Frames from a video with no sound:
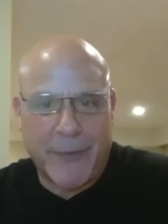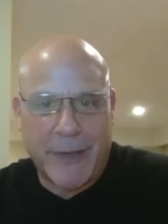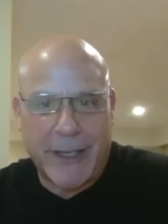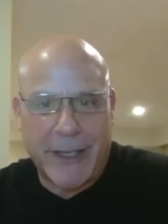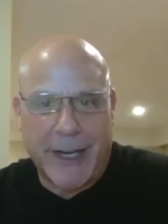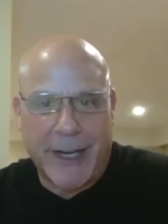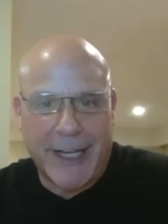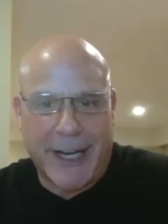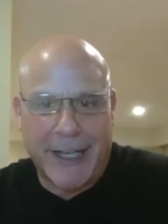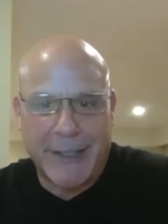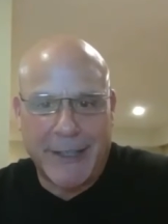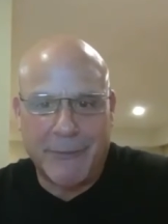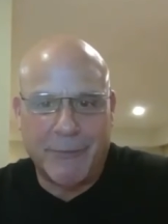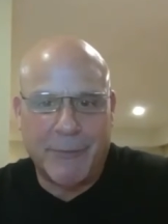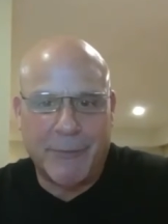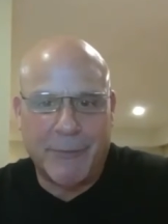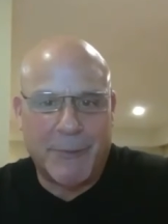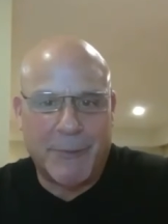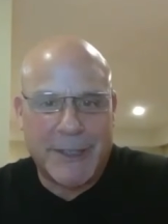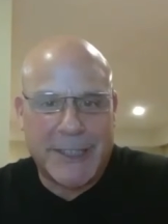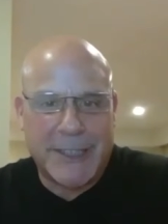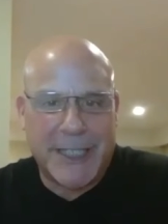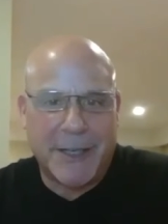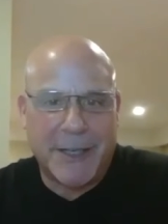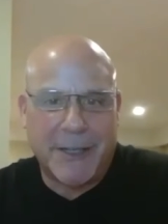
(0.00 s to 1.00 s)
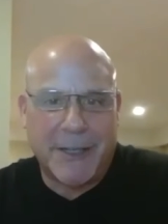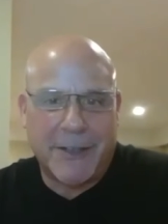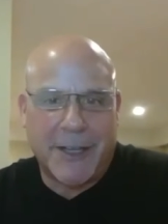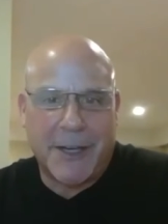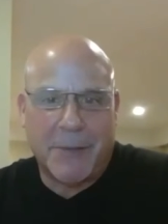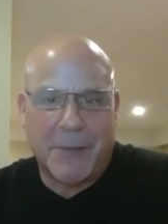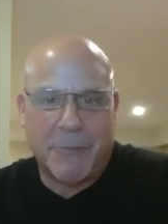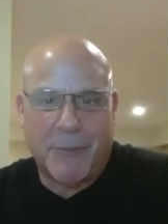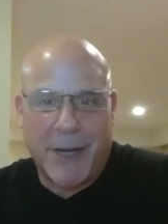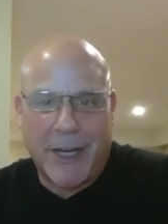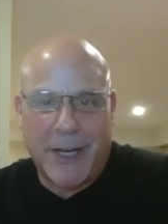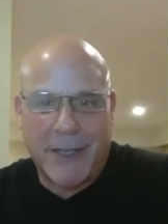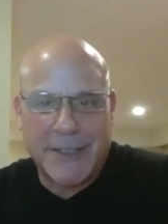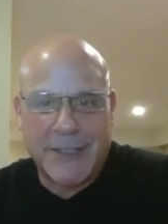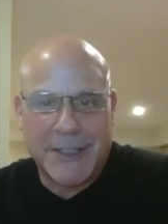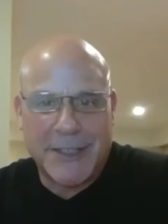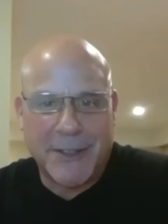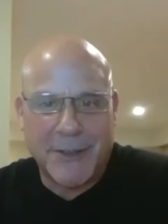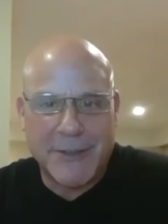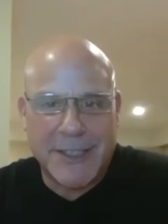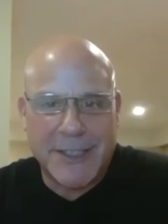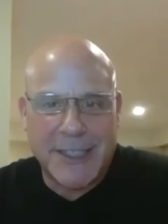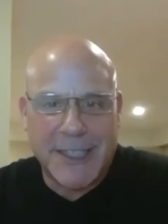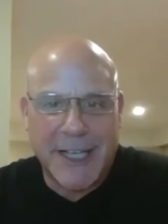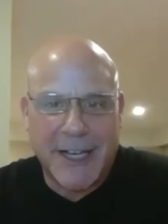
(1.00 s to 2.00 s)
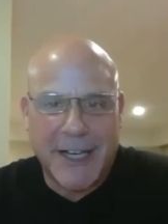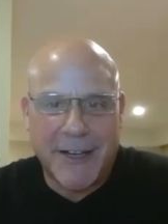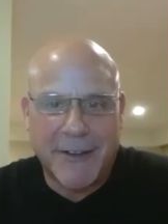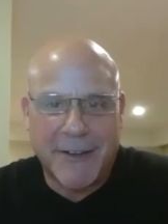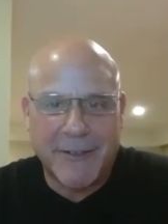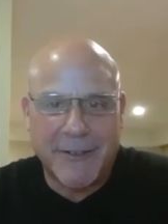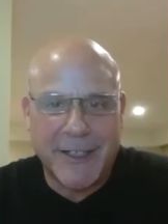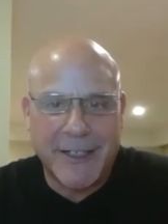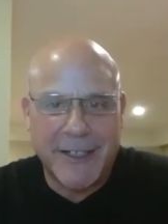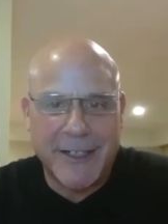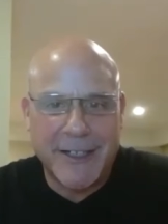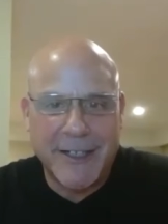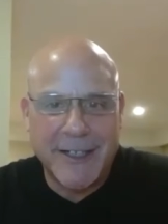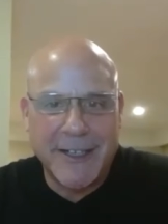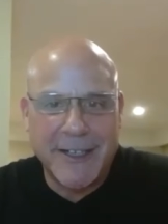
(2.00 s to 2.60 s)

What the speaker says: And I remember seeing a lot of brownstones there. And